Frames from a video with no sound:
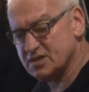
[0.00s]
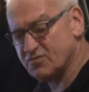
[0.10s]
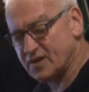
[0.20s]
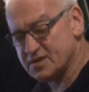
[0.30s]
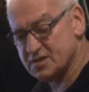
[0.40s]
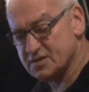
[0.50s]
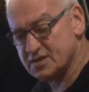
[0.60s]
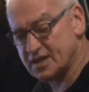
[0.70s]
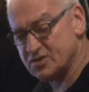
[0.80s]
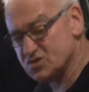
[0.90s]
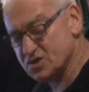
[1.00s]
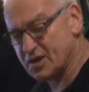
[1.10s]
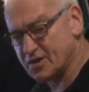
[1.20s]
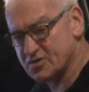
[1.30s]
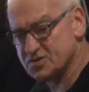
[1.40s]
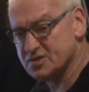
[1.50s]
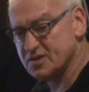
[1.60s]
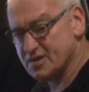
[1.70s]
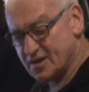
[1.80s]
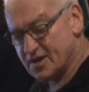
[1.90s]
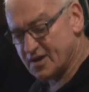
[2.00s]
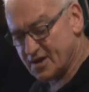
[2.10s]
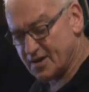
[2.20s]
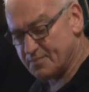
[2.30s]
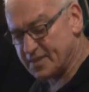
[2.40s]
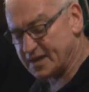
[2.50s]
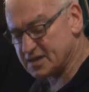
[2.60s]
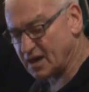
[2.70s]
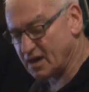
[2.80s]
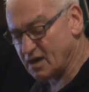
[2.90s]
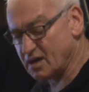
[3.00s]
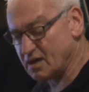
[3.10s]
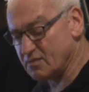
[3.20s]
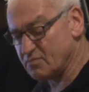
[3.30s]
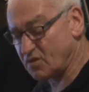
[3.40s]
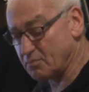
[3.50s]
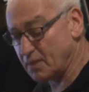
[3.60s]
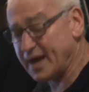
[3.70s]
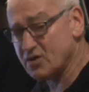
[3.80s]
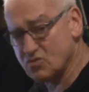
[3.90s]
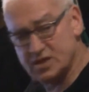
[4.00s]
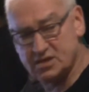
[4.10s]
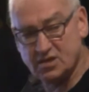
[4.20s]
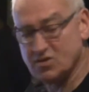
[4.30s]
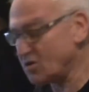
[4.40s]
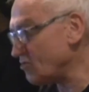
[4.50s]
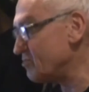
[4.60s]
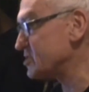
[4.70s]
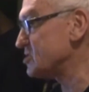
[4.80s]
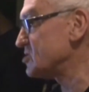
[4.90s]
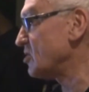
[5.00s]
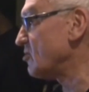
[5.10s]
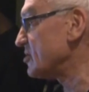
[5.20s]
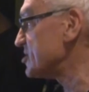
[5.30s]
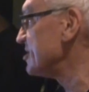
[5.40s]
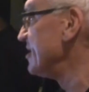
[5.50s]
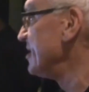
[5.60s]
funded NGOs that, from my reading of Mr. Soros